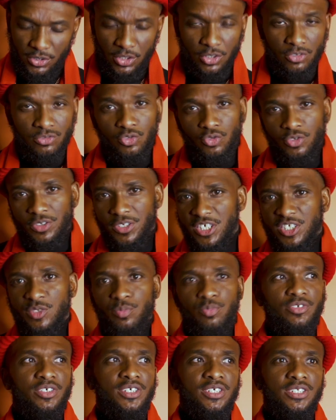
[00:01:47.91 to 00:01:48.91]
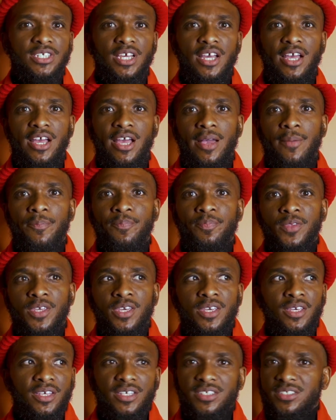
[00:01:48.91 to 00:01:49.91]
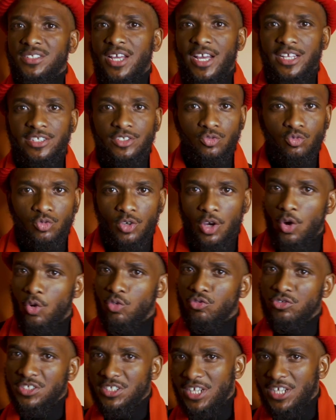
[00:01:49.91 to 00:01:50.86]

you know, during that springtime, it's not too cold.